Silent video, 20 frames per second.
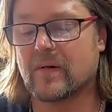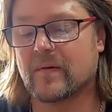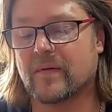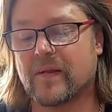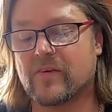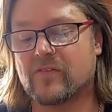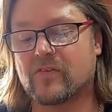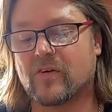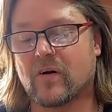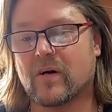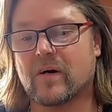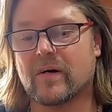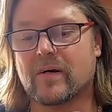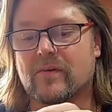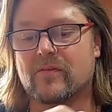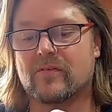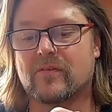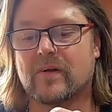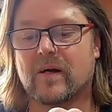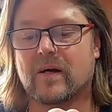These
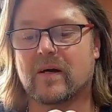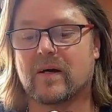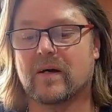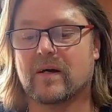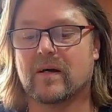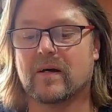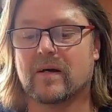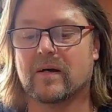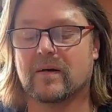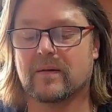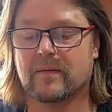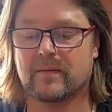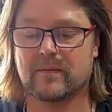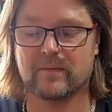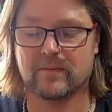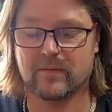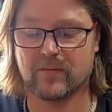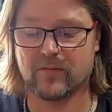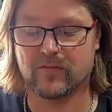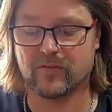guys are
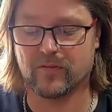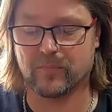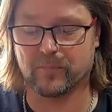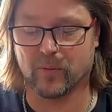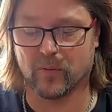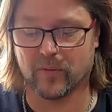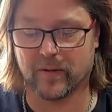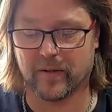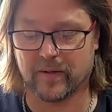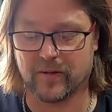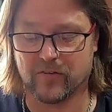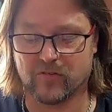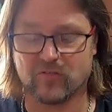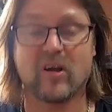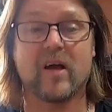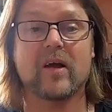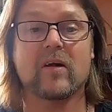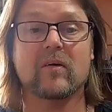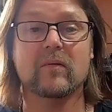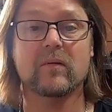supporting this
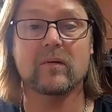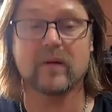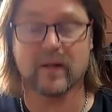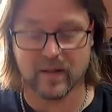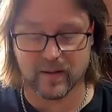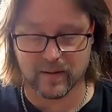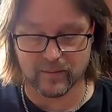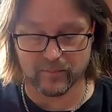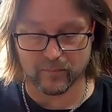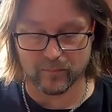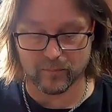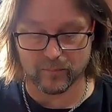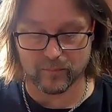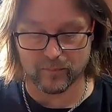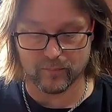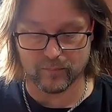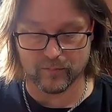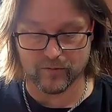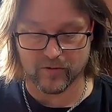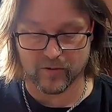channel,
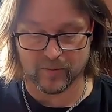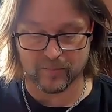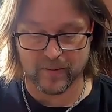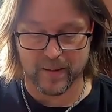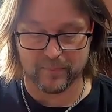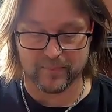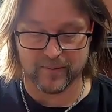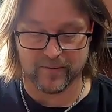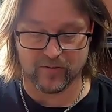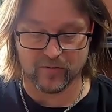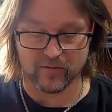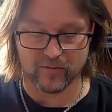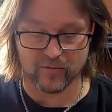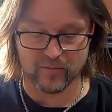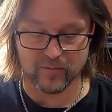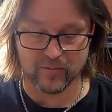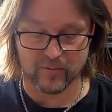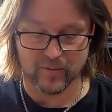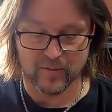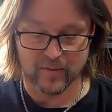so I'm happy
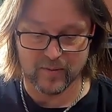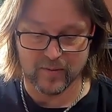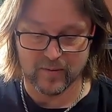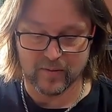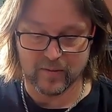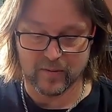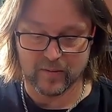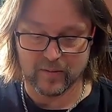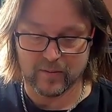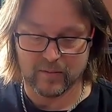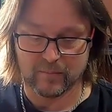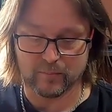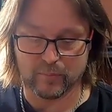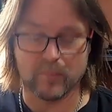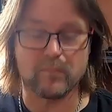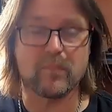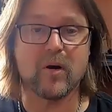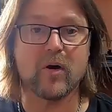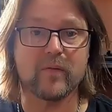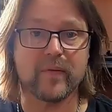to
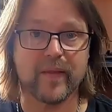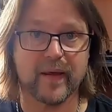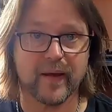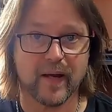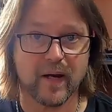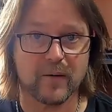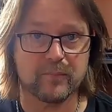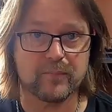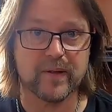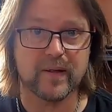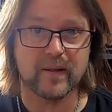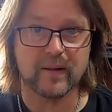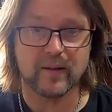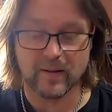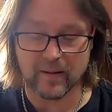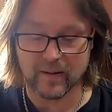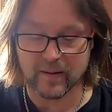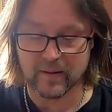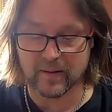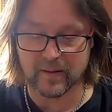promote their company.
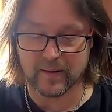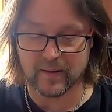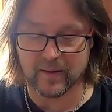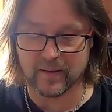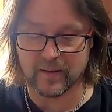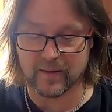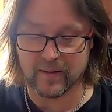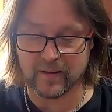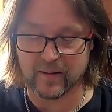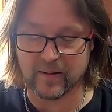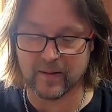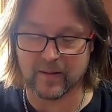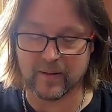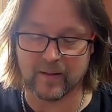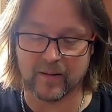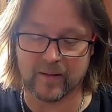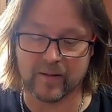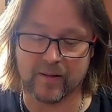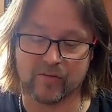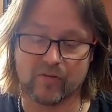
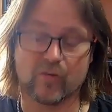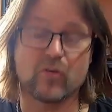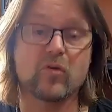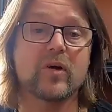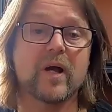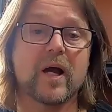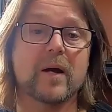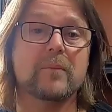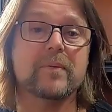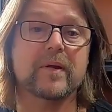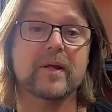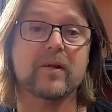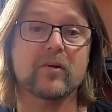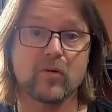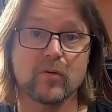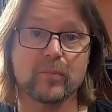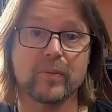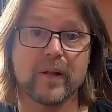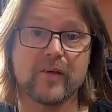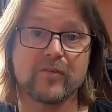It is a good company, a
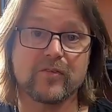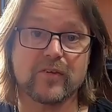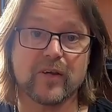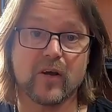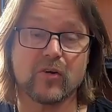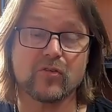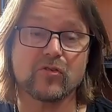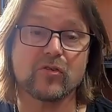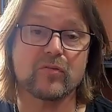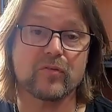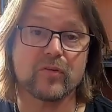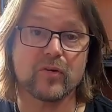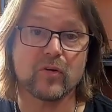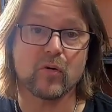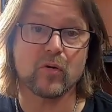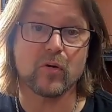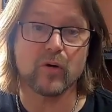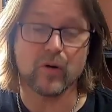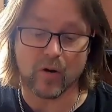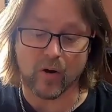good place to go to for
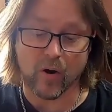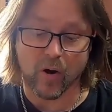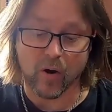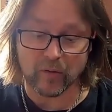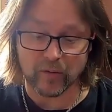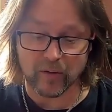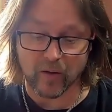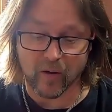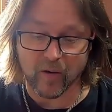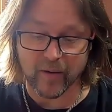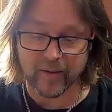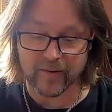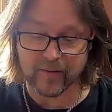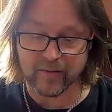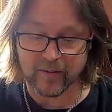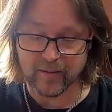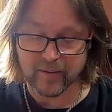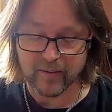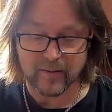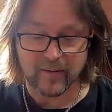your online
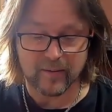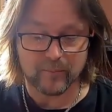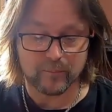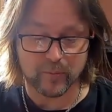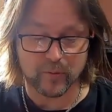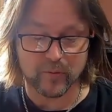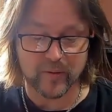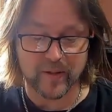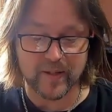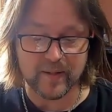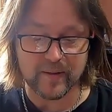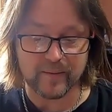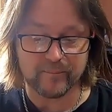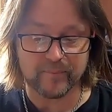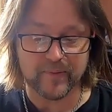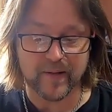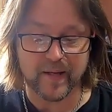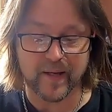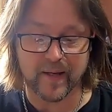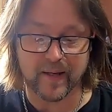brew gear
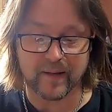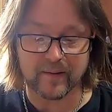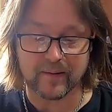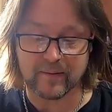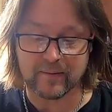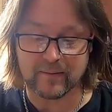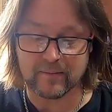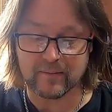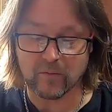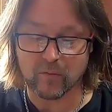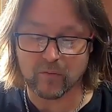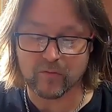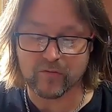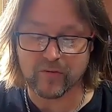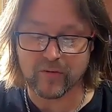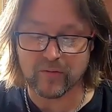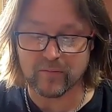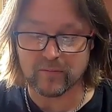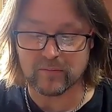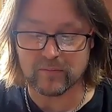and
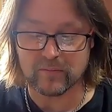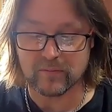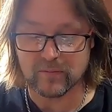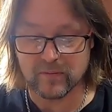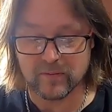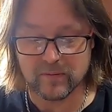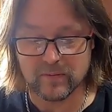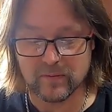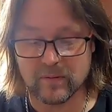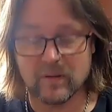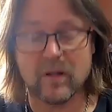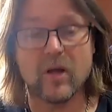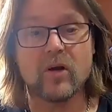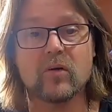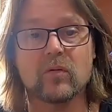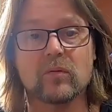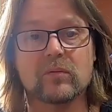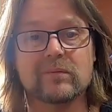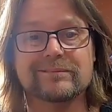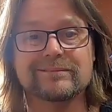also
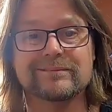local.